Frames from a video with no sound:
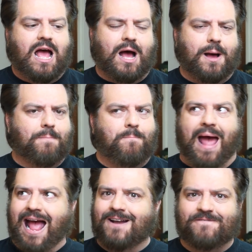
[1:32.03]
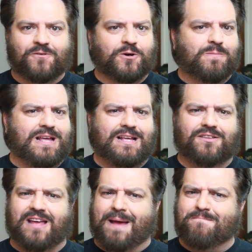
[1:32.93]
A bad verb
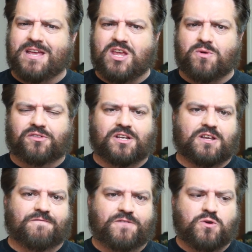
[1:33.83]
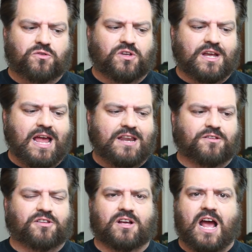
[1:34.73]
is ambiguous and confusing, and
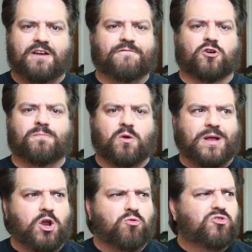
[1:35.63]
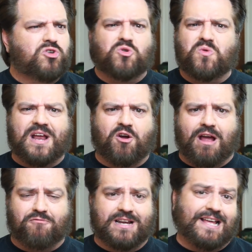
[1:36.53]
it's a kind of verb that we don't do in our
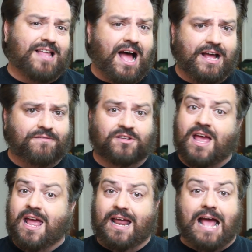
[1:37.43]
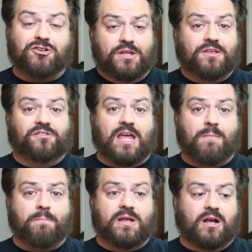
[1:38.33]
everyday lives. And actually, this came
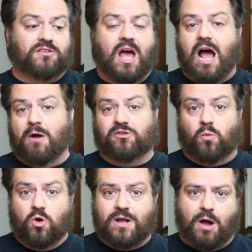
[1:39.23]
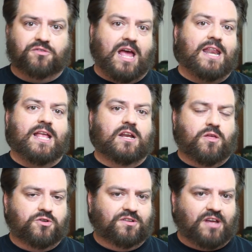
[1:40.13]
up because I was at work, I was editing
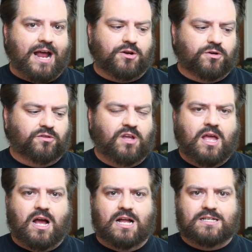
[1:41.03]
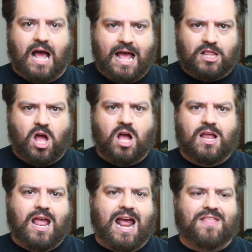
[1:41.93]
another designer's uh,
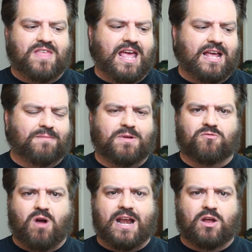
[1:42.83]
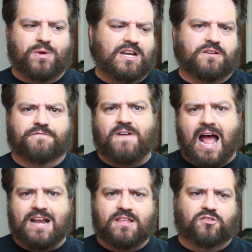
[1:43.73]
dialogue, and they had been writing, We need to
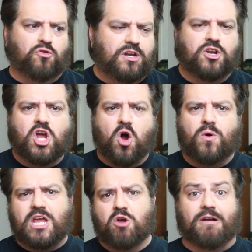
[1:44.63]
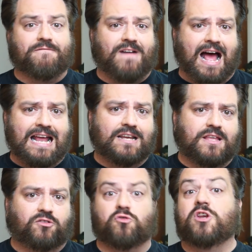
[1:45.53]
find this, you need to go here and find
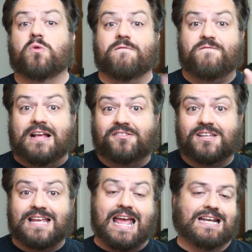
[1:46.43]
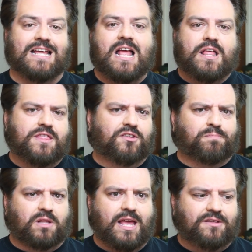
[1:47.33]
this, you need to investigate this
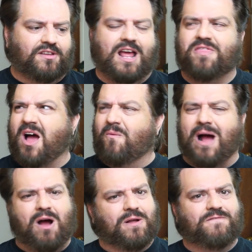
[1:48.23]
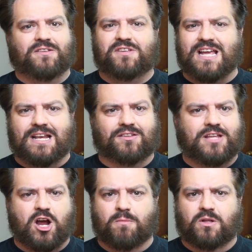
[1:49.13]
place. And I thought, Wow, investigate is
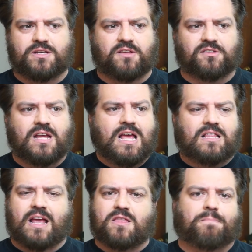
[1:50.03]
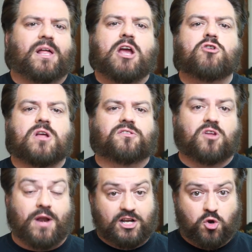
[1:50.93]
terrible. It doesn't, like, the player doesn't
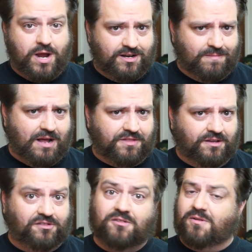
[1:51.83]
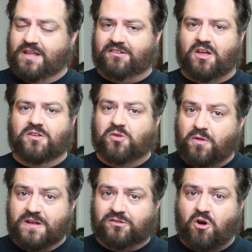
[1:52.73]
know. And I tweeted about this, and that's how this
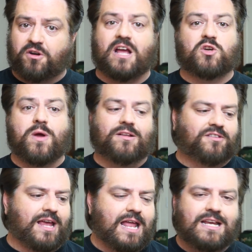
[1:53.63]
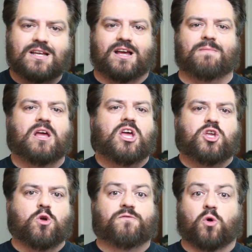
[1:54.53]
whole thing started. I tweeted saying, Anytime
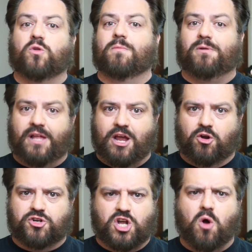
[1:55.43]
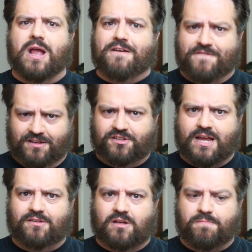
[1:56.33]
you have told the player to go
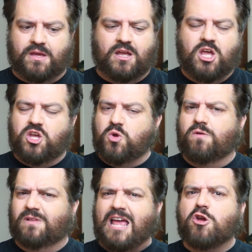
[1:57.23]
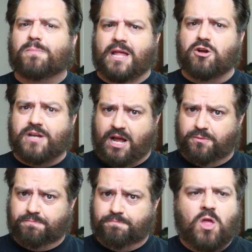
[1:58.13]
investigate something, you have let your player
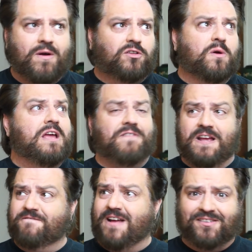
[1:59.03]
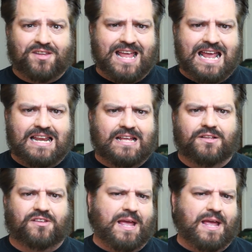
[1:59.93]
down. All right, so if investigate is